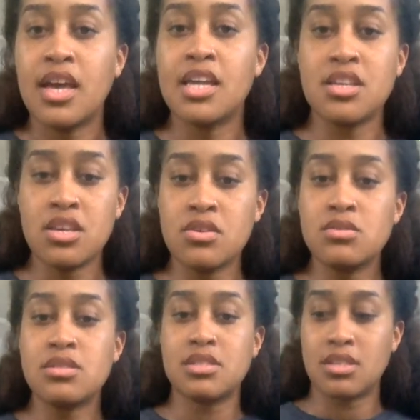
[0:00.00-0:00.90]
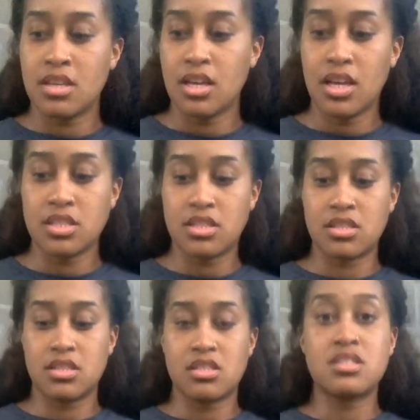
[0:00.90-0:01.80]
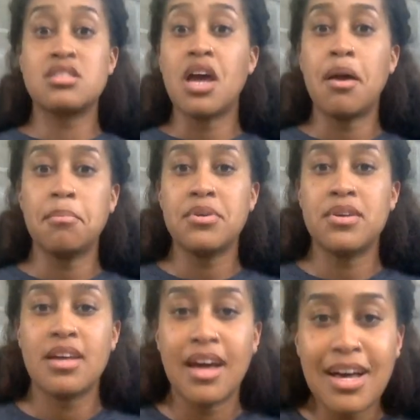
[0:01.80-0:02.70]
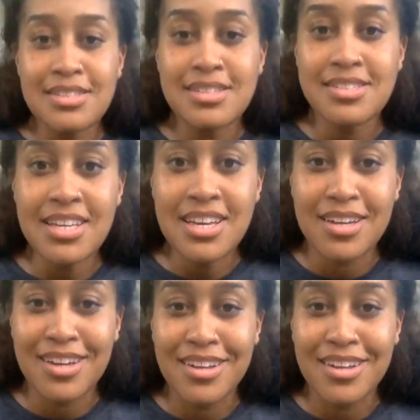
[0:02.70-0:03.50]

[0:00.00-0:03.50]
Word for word: and used its stump as a seed.